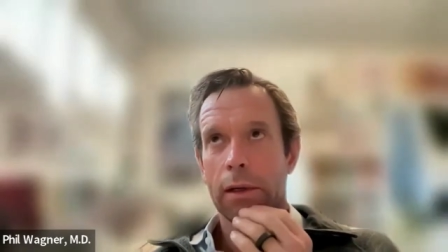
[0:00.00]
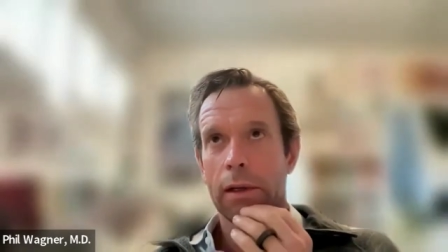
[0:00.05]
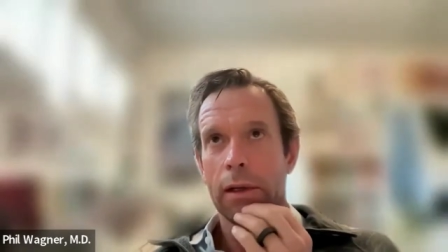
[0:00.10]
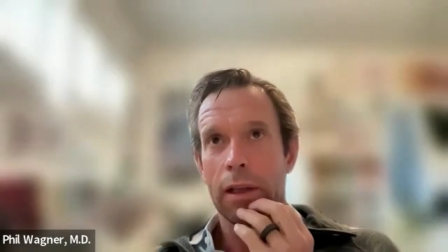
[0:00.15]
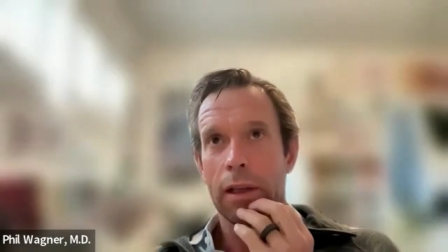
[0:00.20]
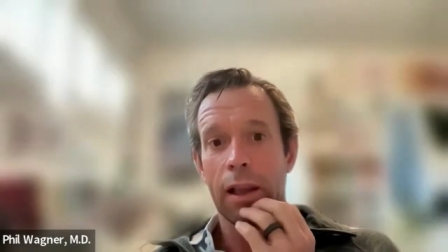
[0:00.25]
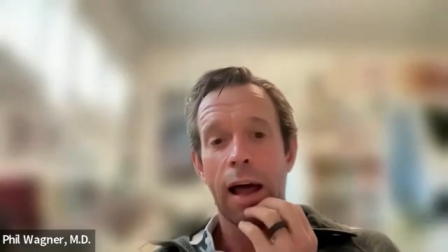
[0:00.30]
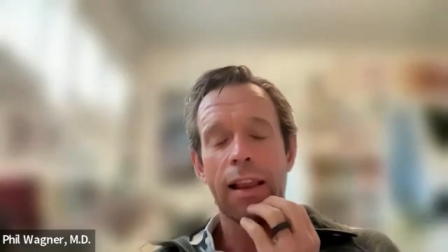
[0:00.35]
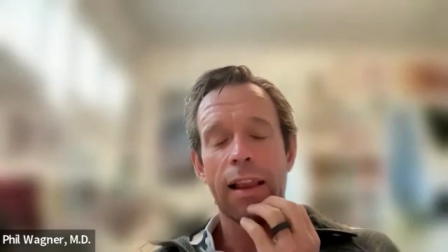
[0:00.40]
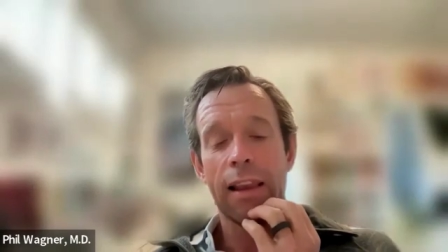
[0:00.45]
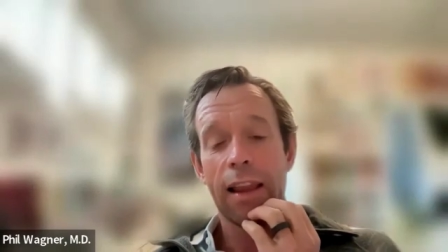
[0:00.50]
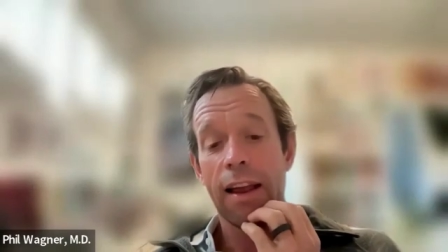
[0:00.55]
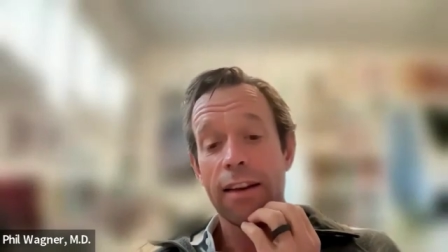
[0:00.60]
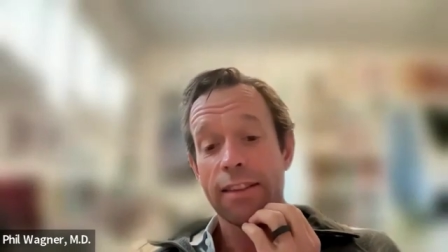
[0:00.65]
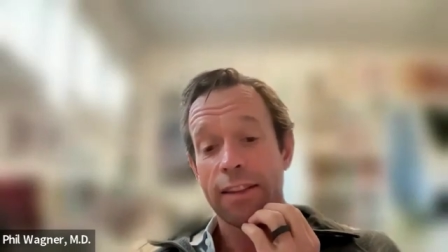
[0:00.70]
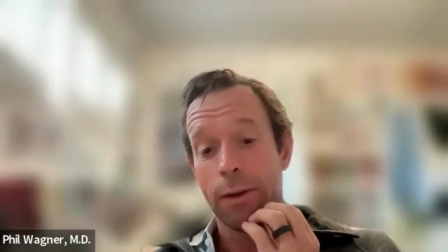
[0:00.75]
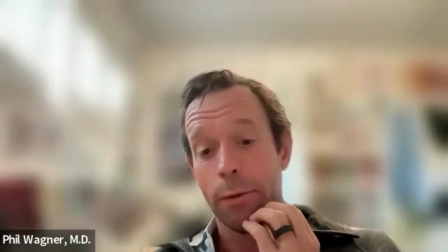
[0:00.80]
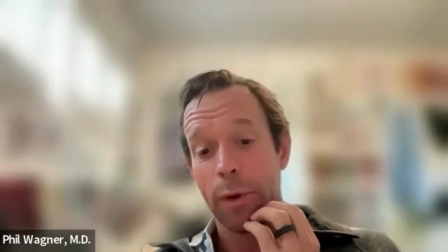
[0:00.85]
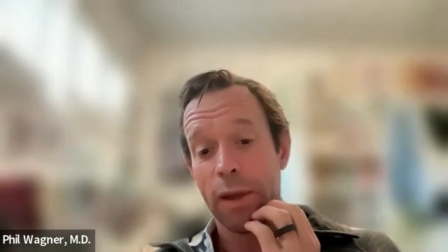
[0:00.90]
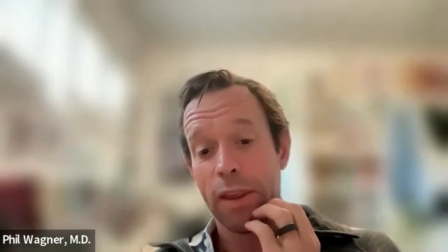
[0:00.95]
a lot less
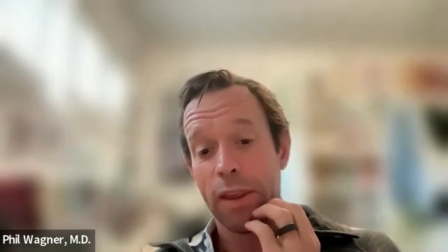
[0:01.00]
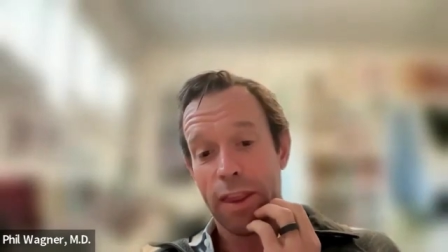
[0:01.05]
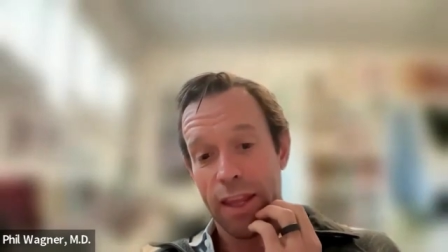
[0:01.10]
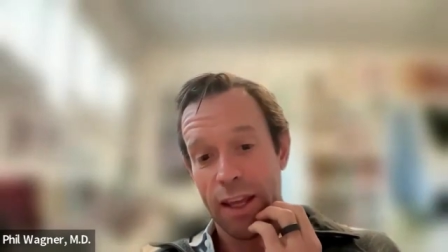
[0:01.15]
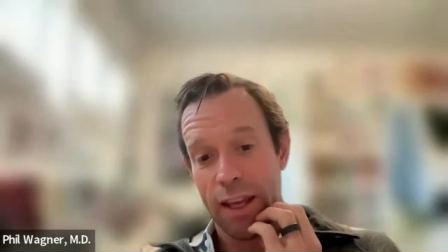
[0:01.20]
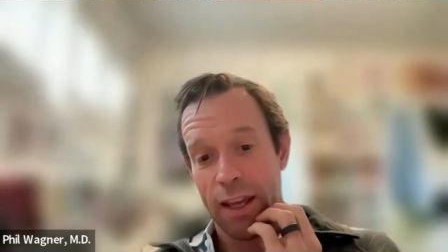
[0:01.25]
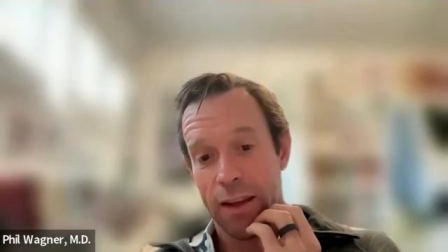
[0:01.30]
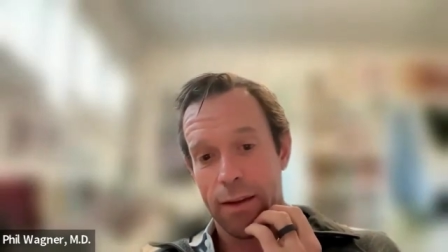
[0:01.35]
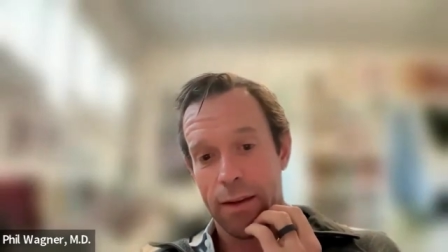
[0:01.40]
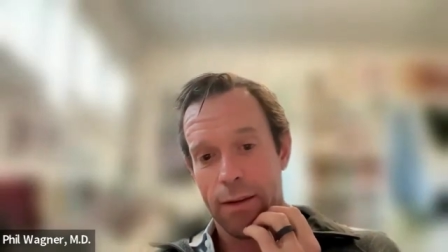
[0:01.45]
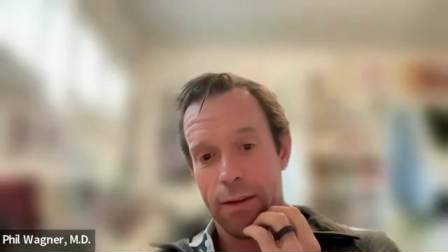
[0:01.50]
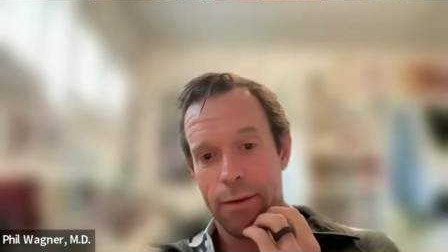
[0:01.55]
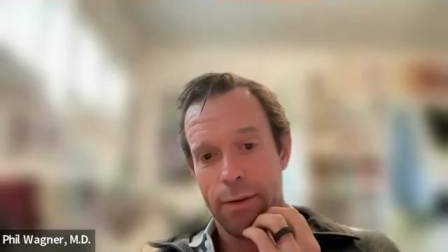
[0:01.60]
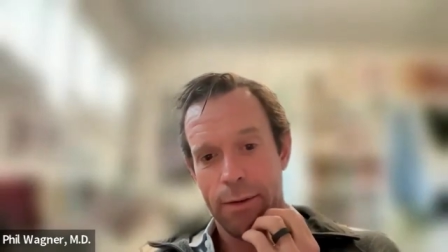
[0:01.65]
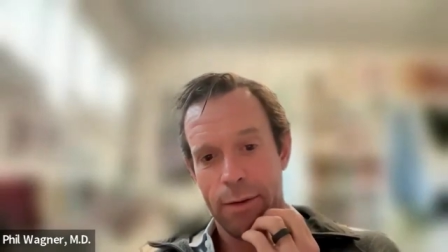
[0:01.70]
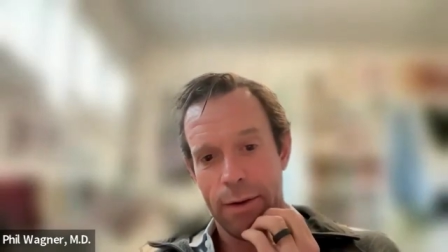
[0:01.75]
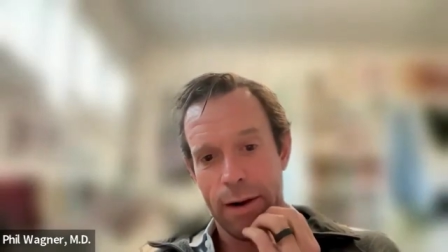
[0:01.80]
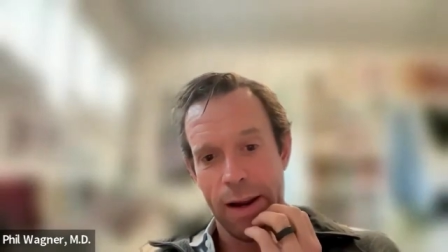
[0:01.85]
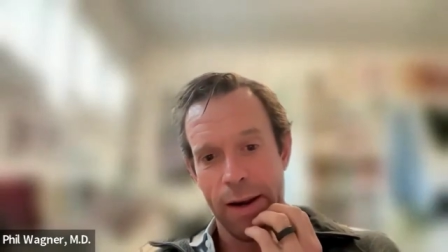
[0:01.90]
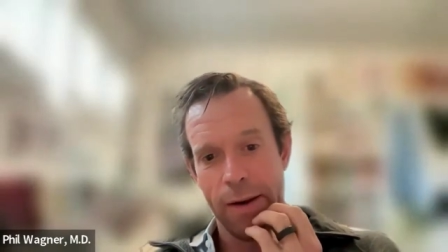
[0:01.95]
than we think.
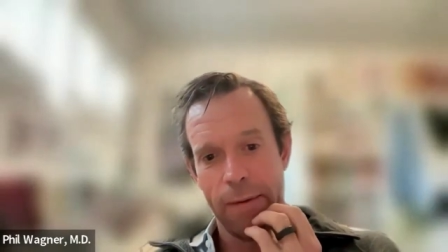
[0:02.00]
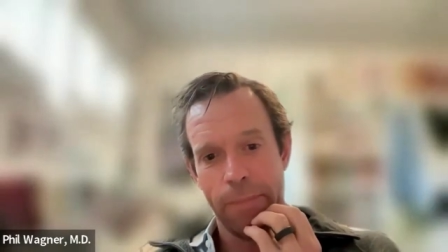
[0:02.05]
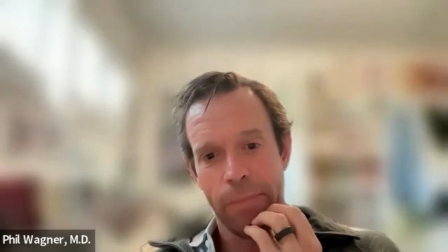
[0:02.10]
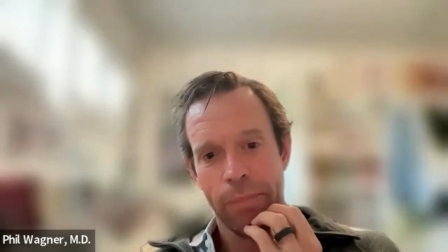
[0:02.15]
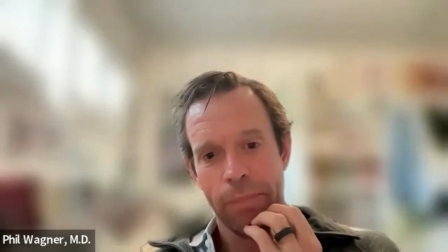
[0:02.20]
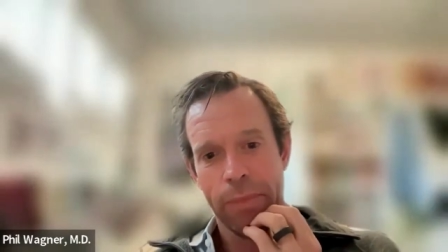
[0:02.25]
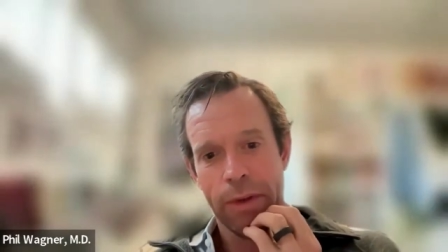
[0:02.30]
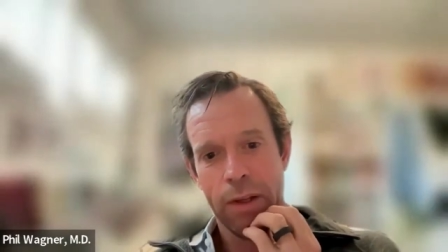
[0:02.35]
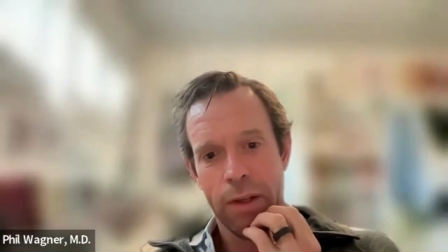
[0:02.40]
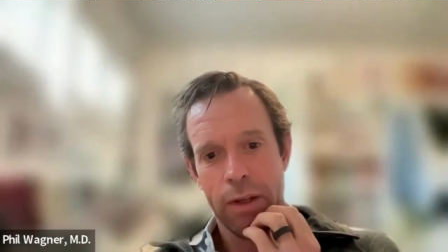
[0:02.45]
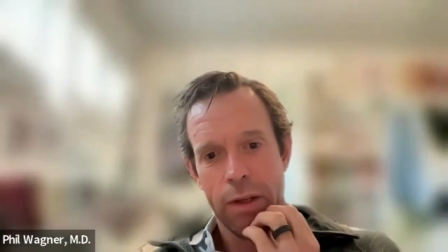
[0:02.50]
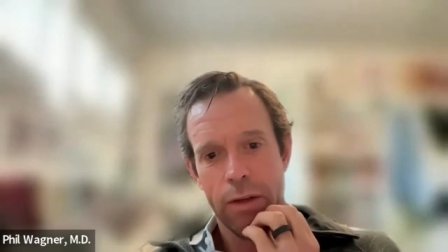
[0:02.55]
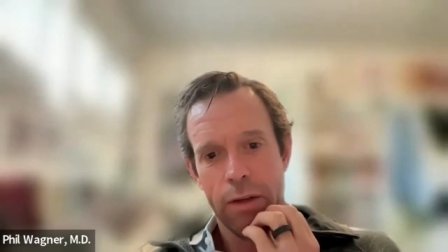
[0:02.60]
Right. Mm-hmm.